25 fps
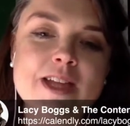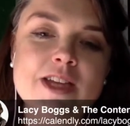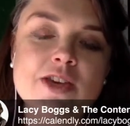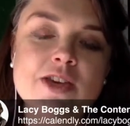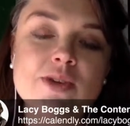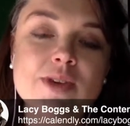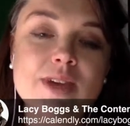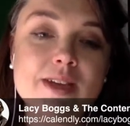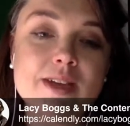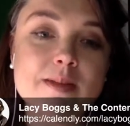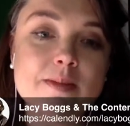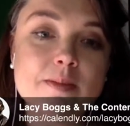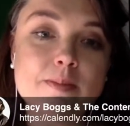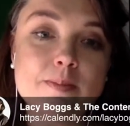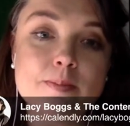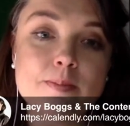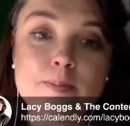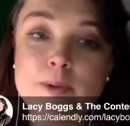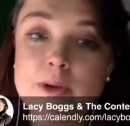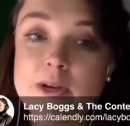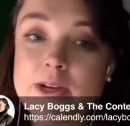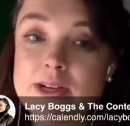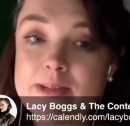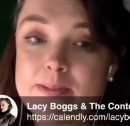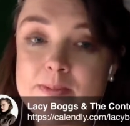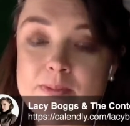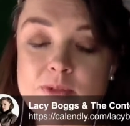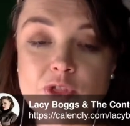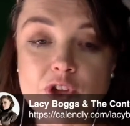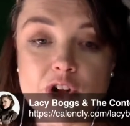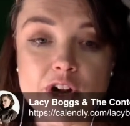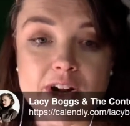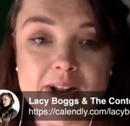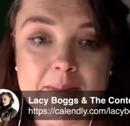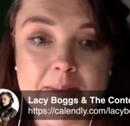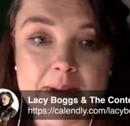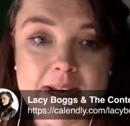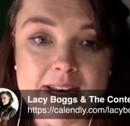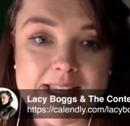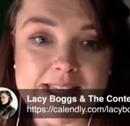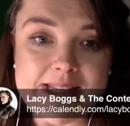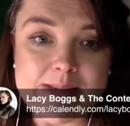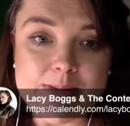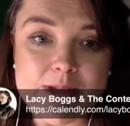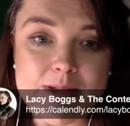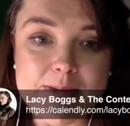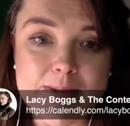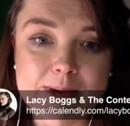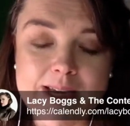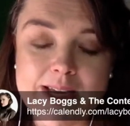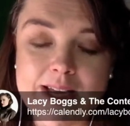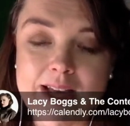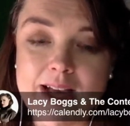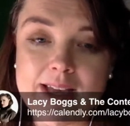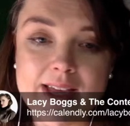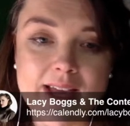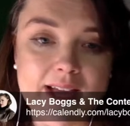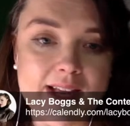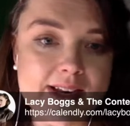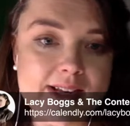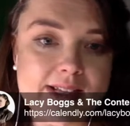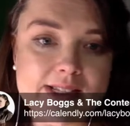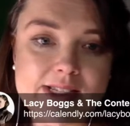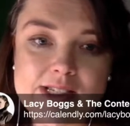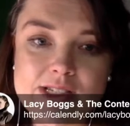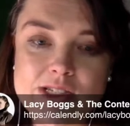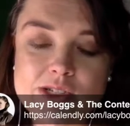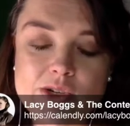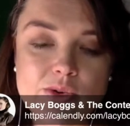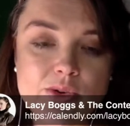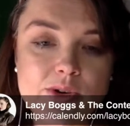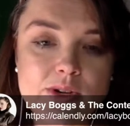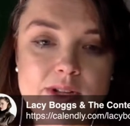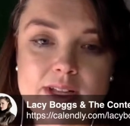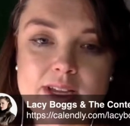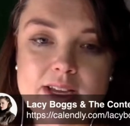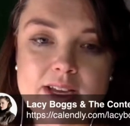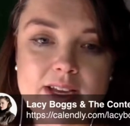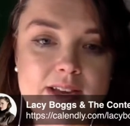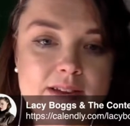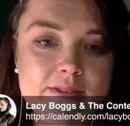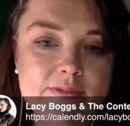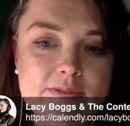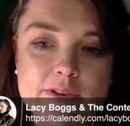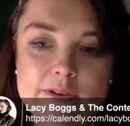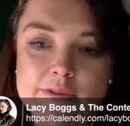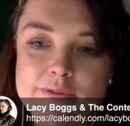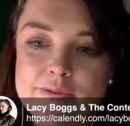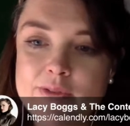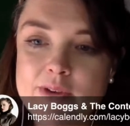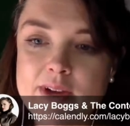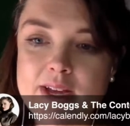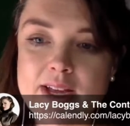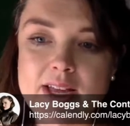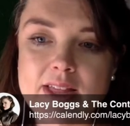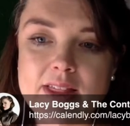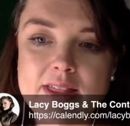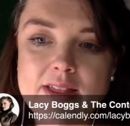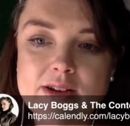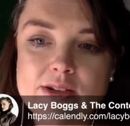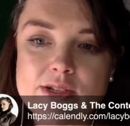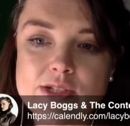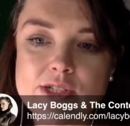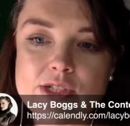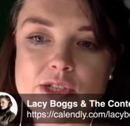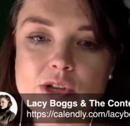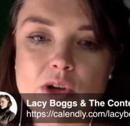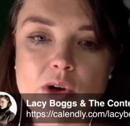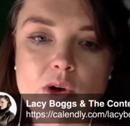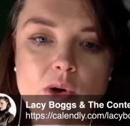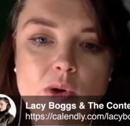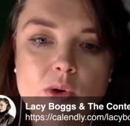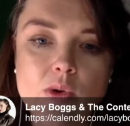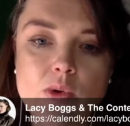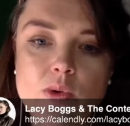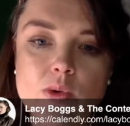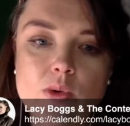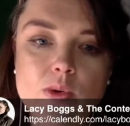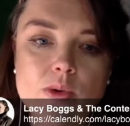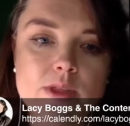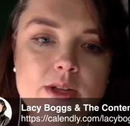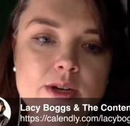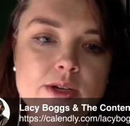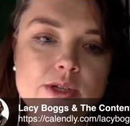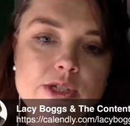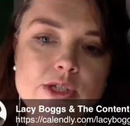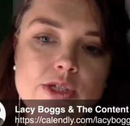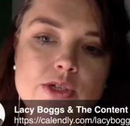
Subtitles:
you can book 30 minutes with me. Again, it's totally for free. You're not